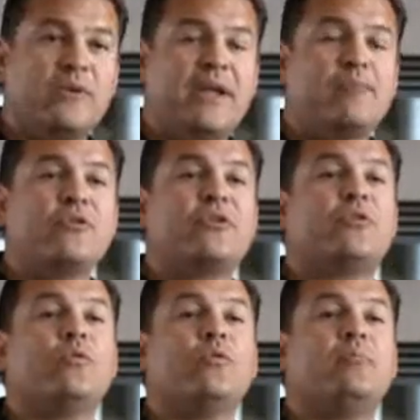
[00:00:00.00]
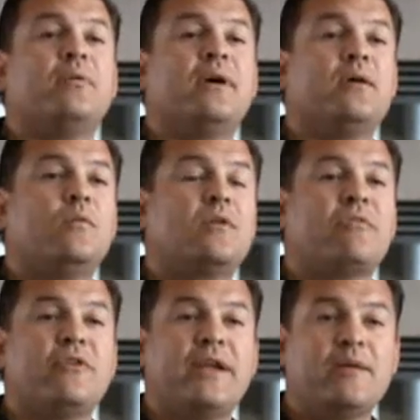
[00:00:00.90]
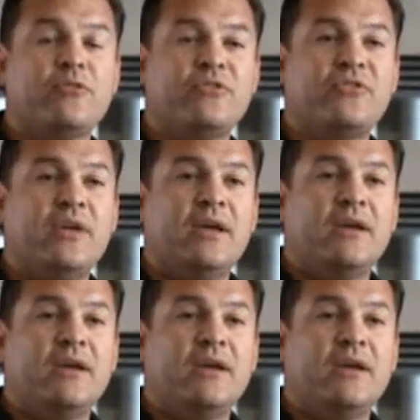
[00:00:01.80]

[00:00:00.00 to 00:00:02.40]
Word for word: a neighborhood group. Uh, one of our neighbors